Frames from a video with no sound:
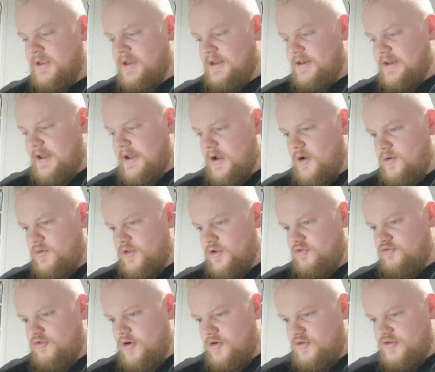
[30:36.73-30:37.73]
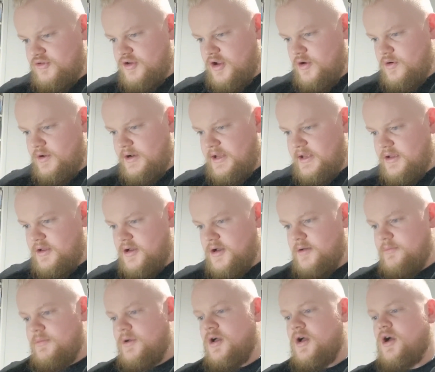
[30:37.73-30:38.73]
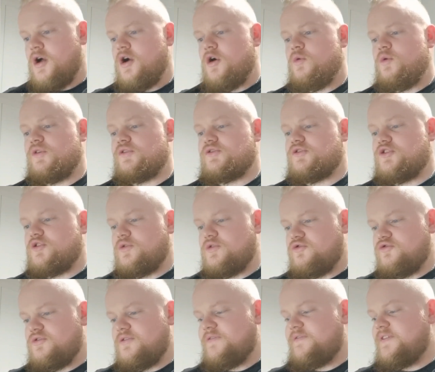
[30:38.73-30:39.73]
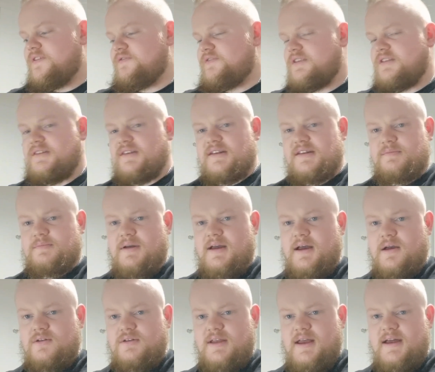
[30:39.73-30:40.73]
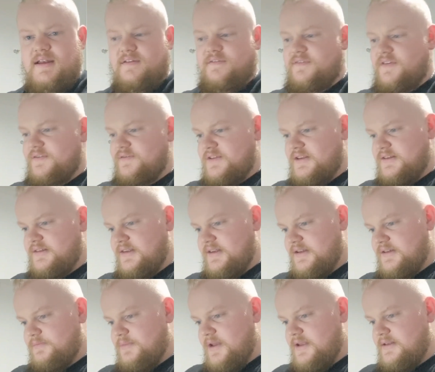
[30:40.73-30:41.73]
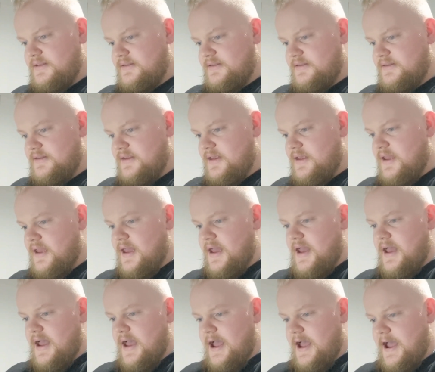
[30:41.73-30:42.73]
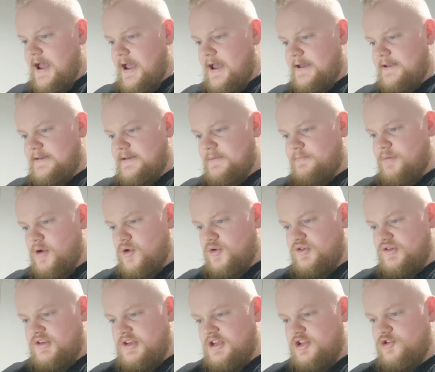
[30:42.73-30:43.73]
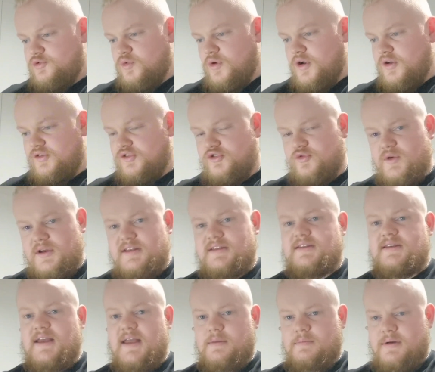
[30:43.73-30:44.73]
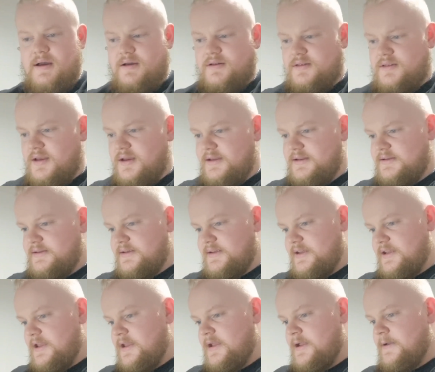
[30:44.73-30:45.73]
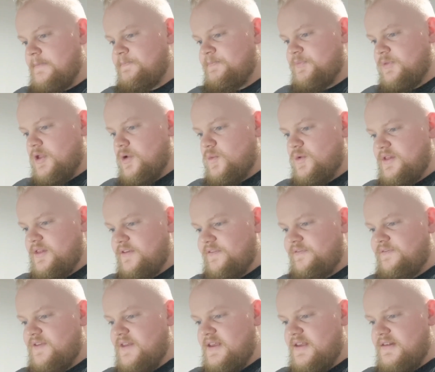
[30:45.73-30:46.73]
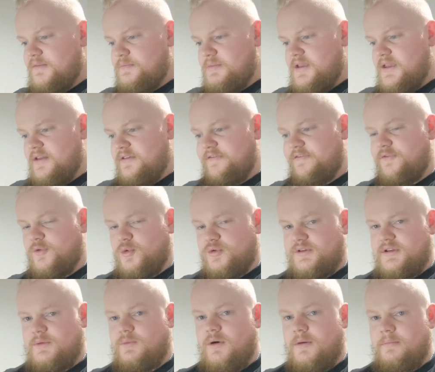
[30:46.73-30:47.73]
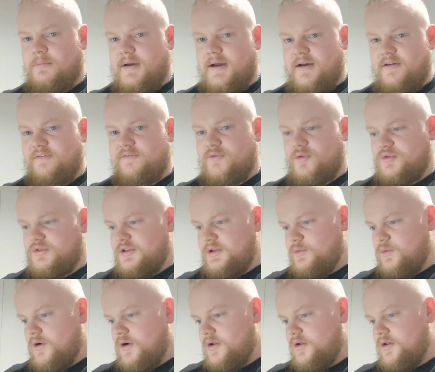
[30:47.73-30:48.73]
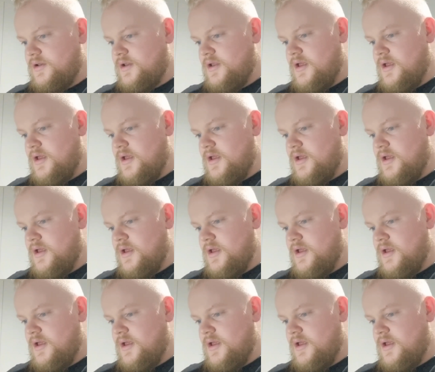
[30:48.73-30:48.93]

Now the gross total income was £256.56, and postage was £28.90, with the fees being £41.41.